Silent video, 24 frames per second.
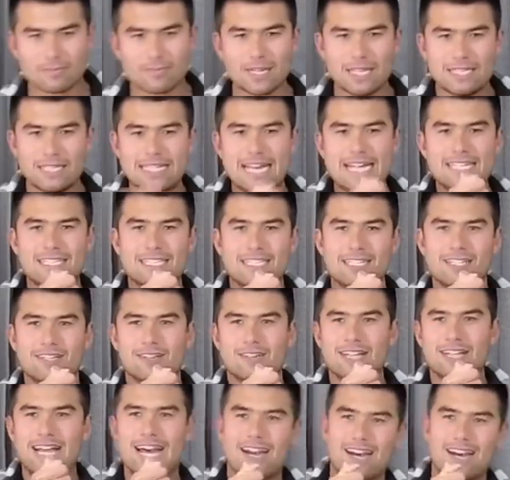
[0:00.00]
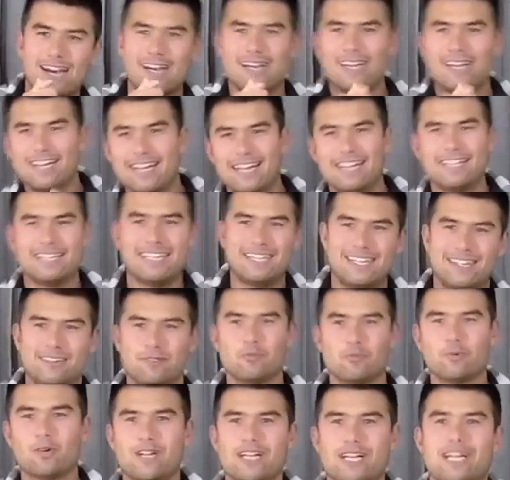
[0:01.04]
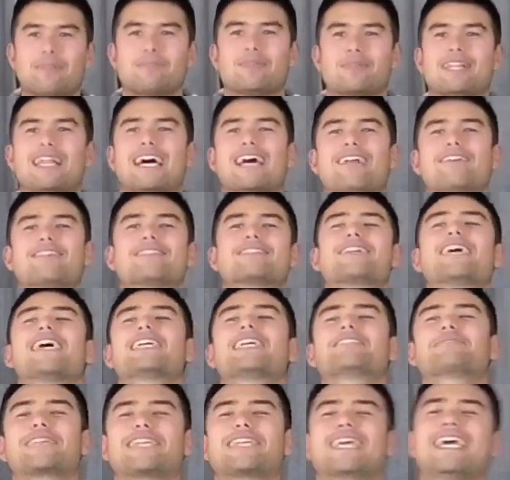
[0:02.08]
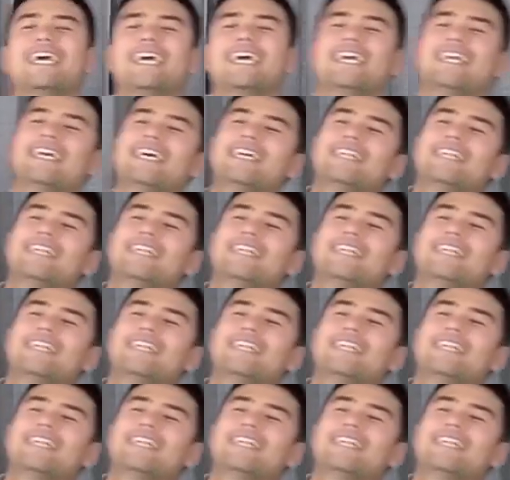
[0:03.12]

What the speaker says: Attaching a little ladder and then walking up the ladder as high as we can,